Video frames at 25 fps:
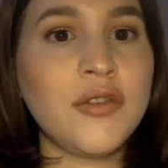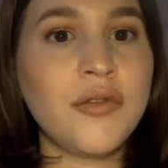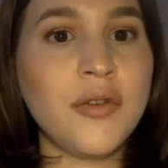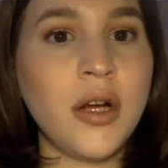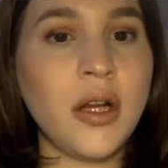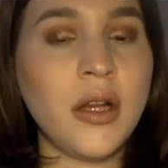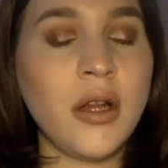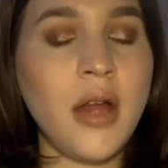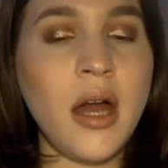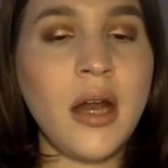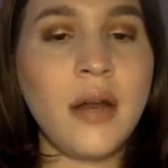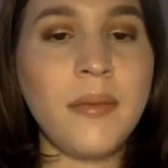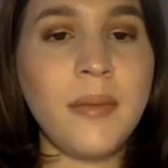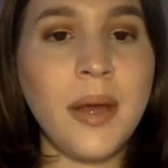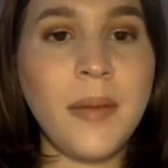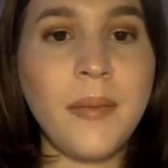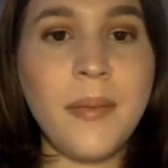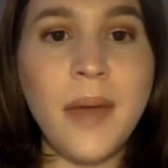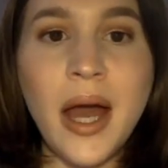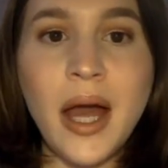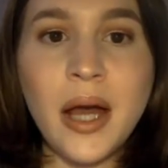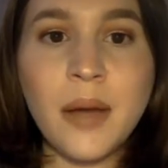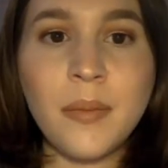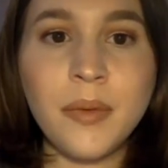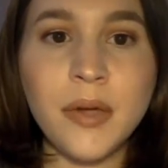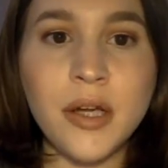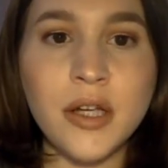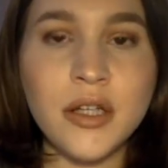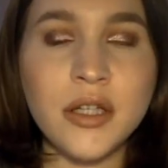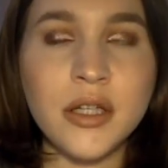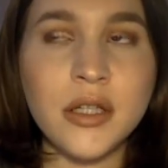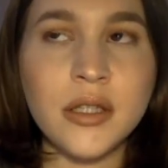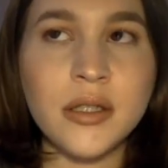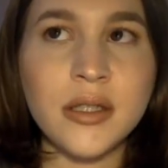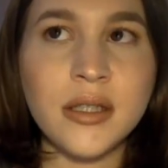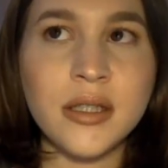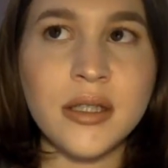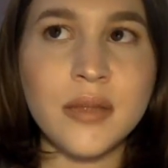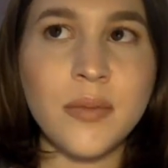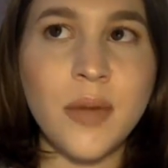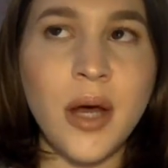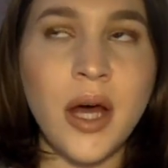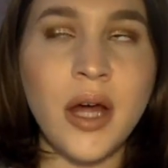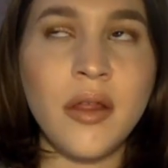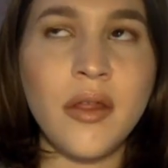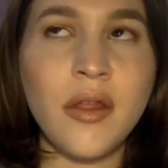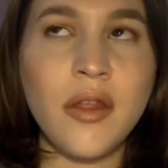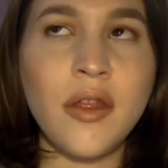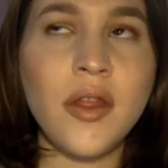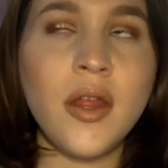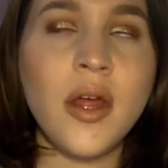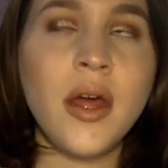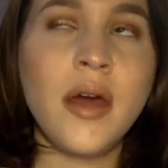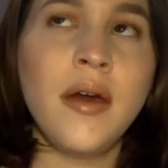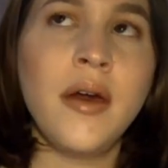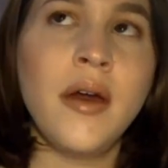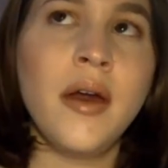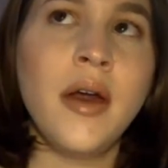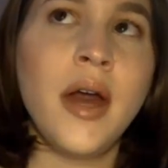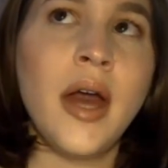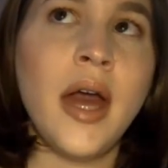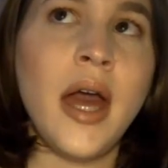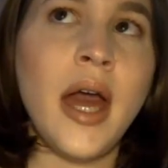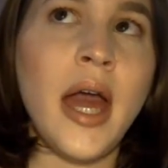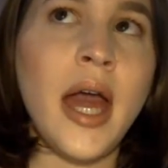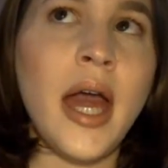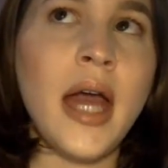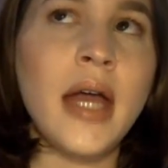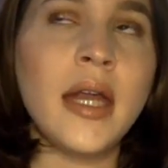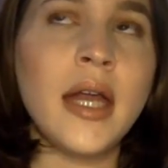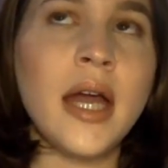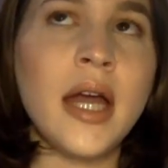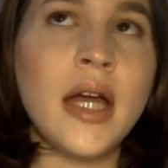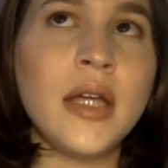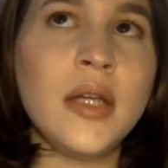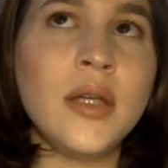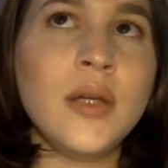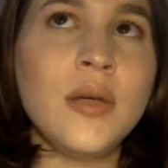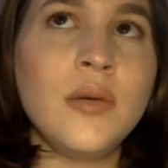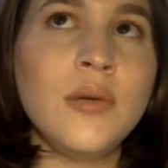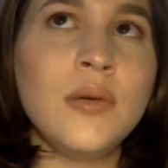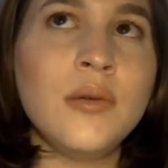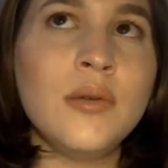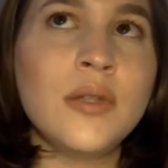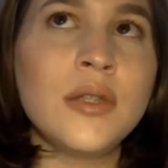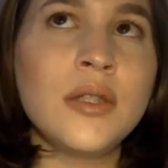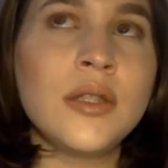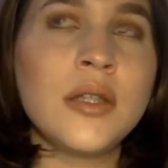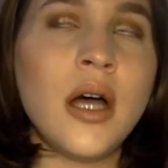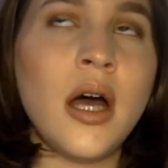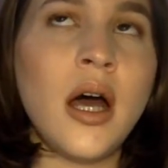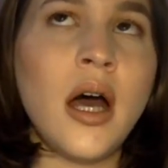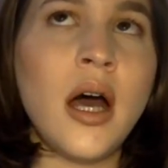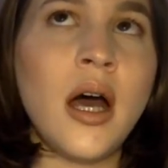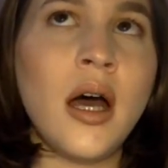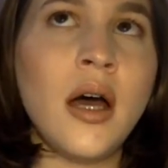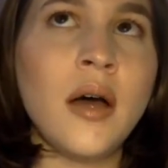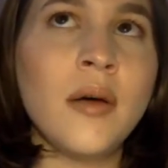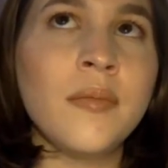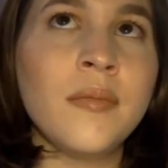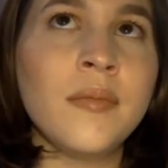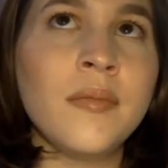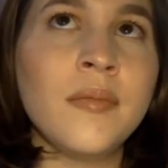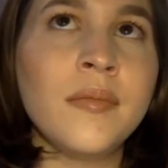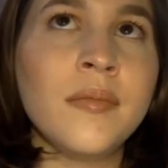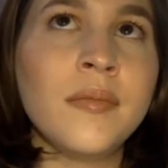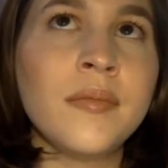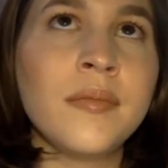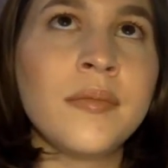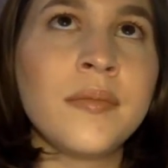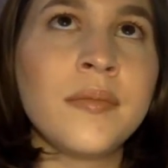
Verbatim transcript: for a lot of my MAC blushes this month, and I used, well,